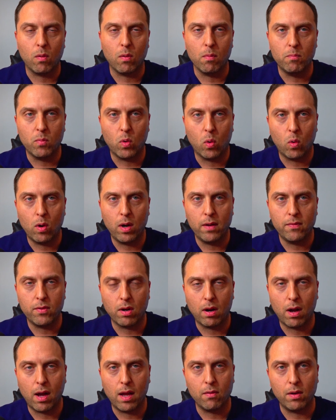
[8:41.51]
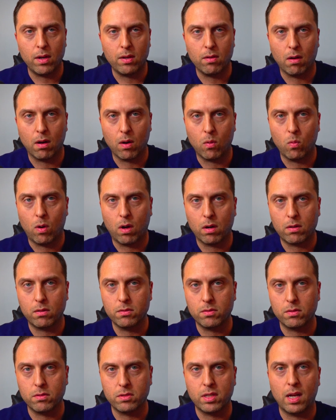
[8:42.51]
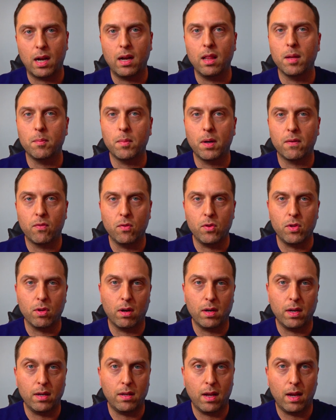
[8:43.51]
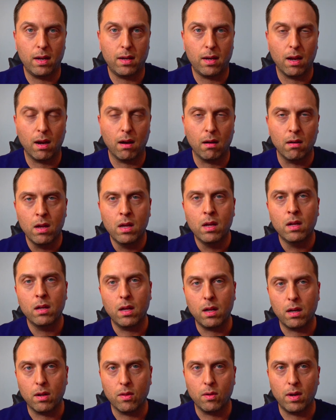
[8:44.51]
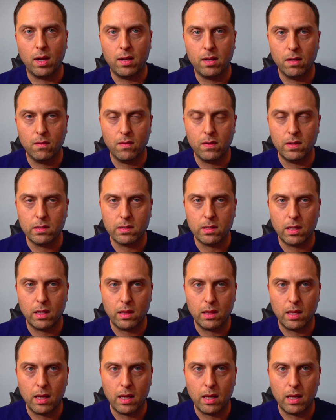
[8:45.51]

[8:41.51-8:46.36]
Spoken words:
or more if you're hiring dog walkers or signing them up for doggy daycare and other activities like